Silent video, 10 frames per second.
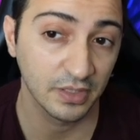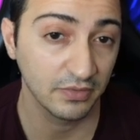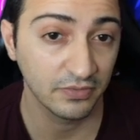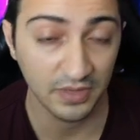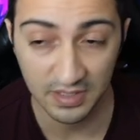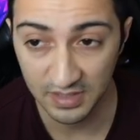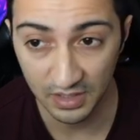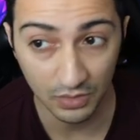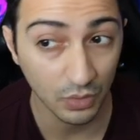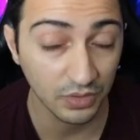They see
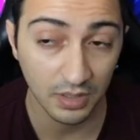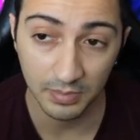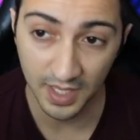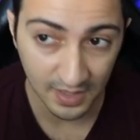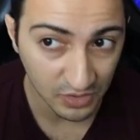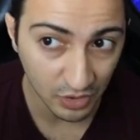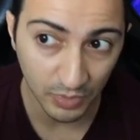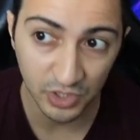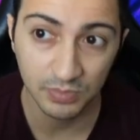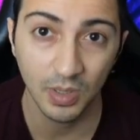like, oh, they're making so
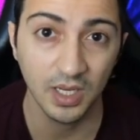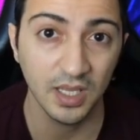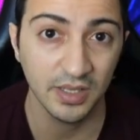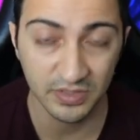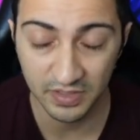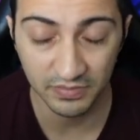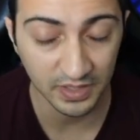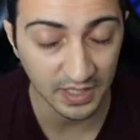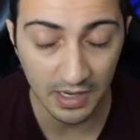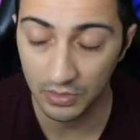much money and stuff
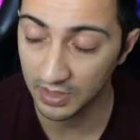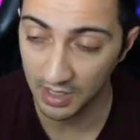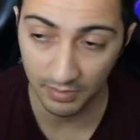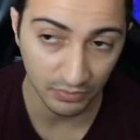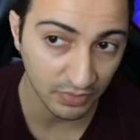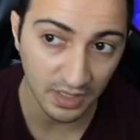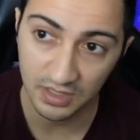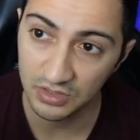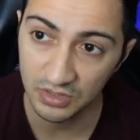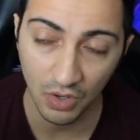like that. Okay, I'm
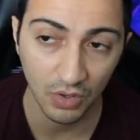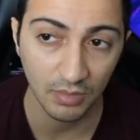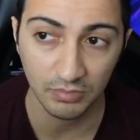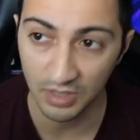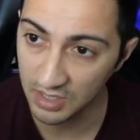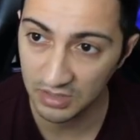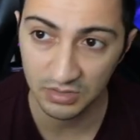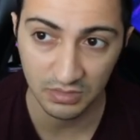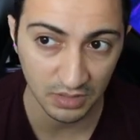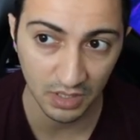ready to go. I'm ready
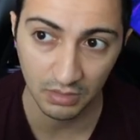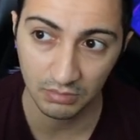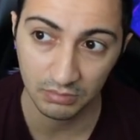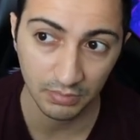to